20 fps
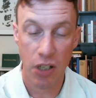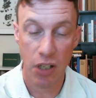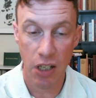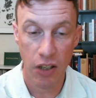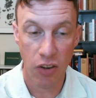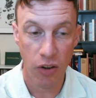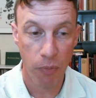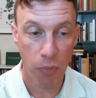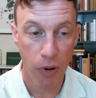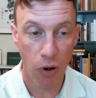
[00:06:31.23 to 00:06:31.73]

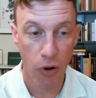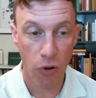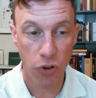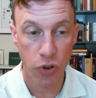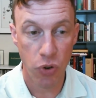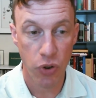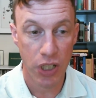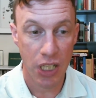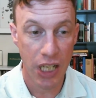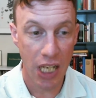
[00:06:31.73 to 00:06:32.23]
in the
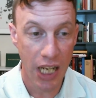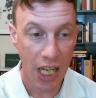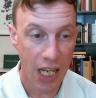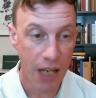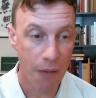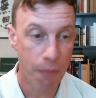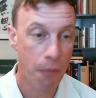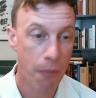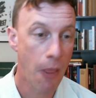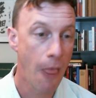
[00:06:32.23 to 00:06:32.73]
poetry
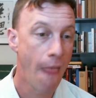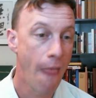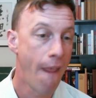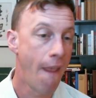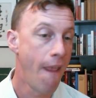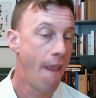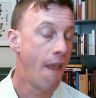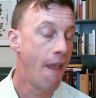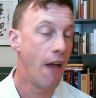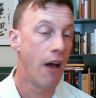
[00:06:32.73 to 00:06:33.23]
game,
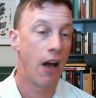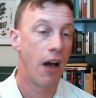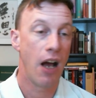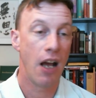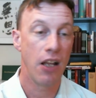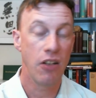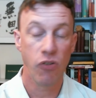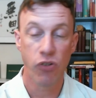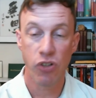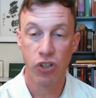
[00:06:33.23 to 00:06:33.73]

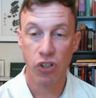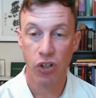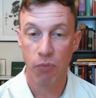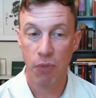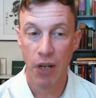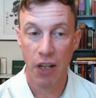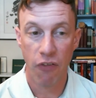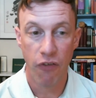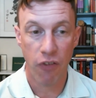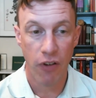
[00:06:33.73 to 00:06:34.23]
uh, you still
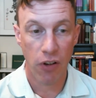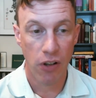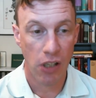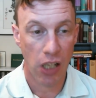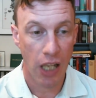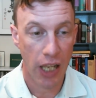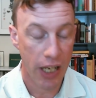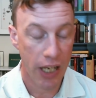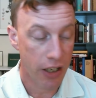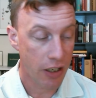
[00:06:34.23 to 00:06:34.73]
might feel
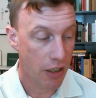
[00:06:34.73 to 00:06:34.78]
like,